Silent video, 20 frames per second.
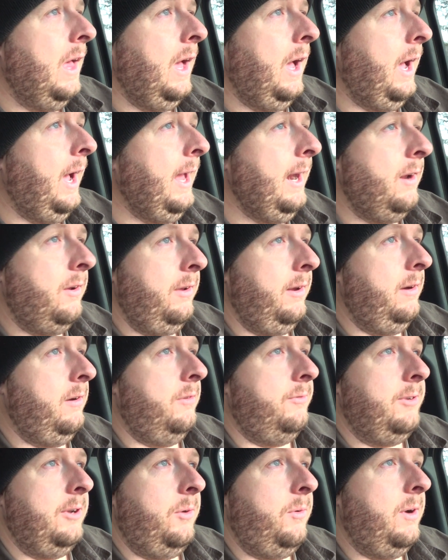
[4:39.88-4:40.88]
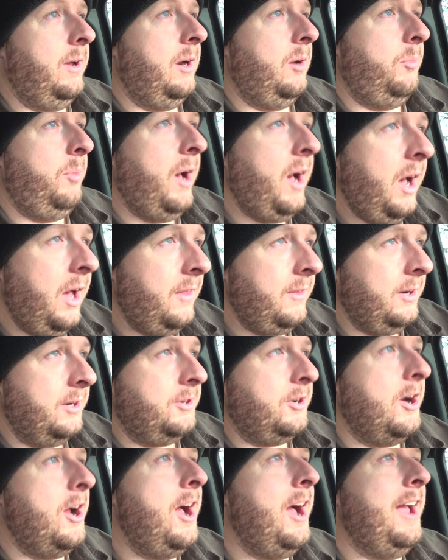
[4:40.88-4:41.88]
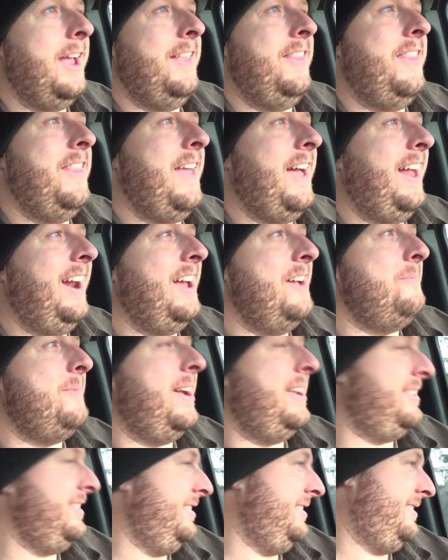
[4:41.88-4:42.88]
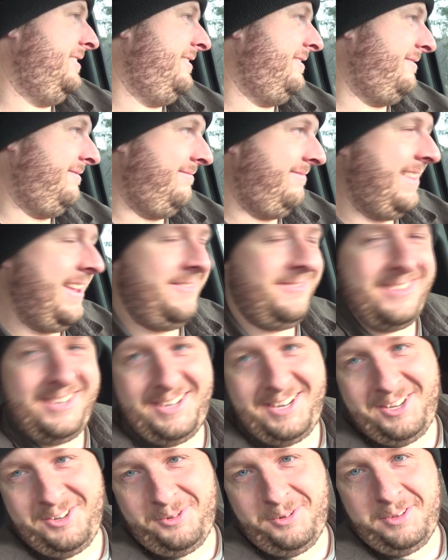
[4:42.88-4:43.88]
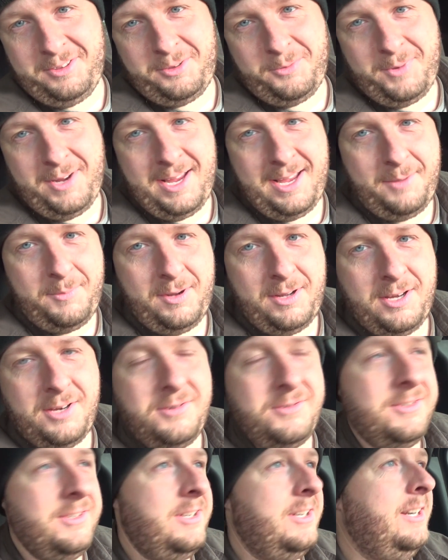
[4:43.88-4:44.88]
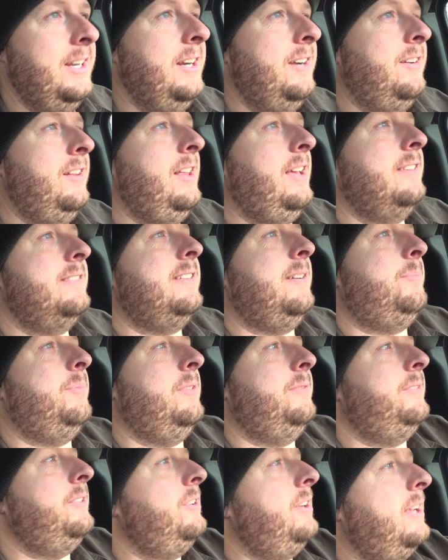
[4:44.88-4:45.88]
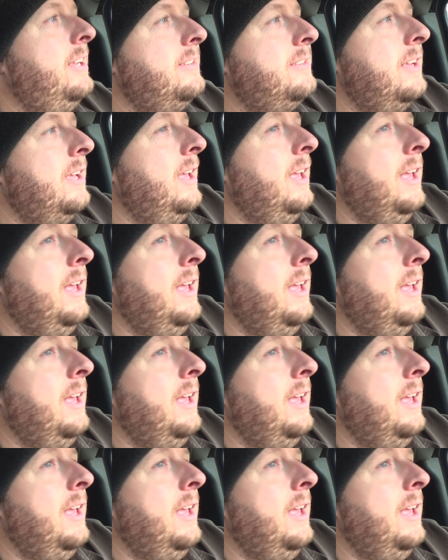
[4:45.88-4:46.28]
I don't even know if I want to bother trying that. I might just have to deal with the way I've been using her here the last few days.